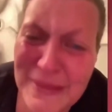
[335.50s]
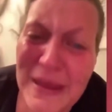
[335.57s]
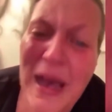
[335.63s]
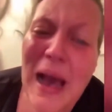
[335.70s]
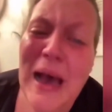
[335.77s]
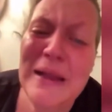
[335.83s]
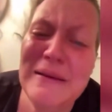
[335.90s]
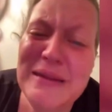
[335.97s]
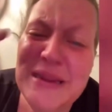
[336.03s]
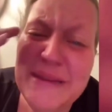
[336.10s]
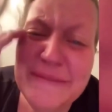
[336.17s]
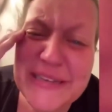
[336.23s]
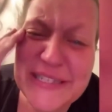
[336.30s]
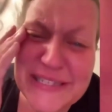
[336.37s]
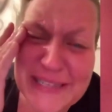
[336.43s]
I don't
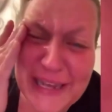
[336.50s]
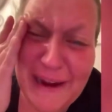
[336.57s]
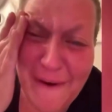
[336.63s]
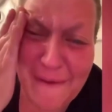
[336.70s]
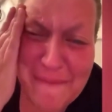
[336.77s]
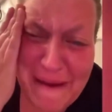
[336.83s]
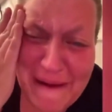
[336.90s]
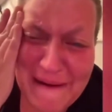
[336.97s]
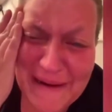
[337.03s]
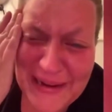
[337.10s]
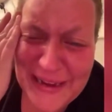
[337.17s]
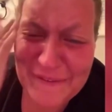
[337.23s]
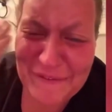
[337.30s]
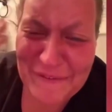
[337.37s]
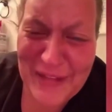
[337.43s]
even see our
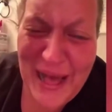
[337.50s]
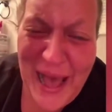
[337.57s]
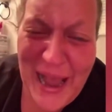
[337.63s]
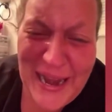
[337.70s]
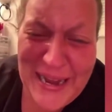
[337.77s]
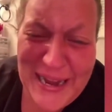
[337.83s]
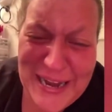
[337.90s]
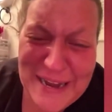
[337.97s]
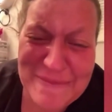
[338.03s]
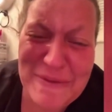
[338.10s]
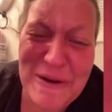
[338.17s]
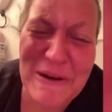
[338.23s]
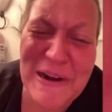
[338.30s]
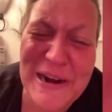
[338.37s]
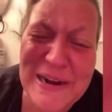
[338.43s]
American flag
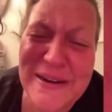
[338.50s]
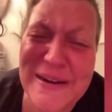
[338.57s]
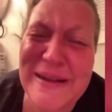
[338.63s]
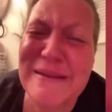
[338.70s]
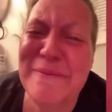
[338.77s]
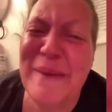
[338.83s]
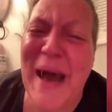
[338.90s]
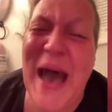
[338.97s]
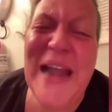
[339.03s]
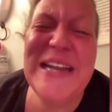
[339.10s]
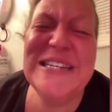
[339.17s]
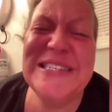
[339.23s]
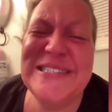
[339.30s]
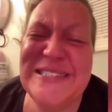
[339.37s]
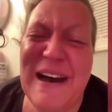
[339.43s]
anymore.
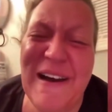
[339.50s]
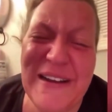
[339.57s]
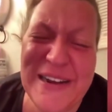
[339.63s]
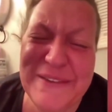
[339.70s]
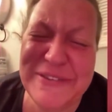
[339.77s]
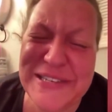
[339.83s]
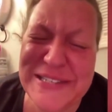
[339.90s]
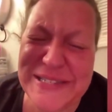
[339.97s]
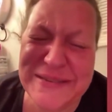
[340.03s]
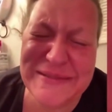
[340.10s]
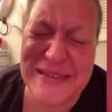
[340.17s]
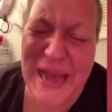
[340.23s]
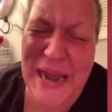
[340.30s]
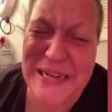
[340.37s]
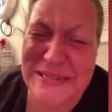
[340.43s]
Biden's talking with some
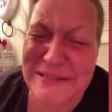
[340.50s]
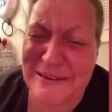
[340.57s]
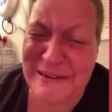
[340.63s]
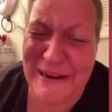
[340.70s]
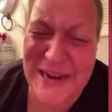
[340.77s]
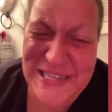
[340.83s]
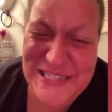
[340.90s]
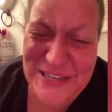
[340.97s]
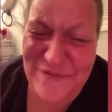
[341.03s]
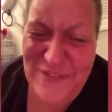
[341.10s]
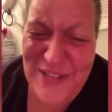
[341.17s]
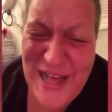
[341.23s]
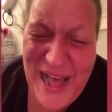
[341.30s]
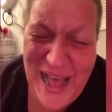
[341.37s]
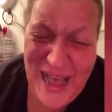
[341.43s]
kind of crazy
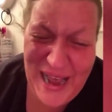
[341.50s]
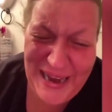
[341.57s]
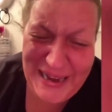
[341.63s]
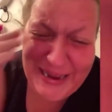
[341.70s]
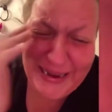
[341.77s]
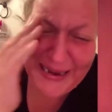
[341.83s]
flag.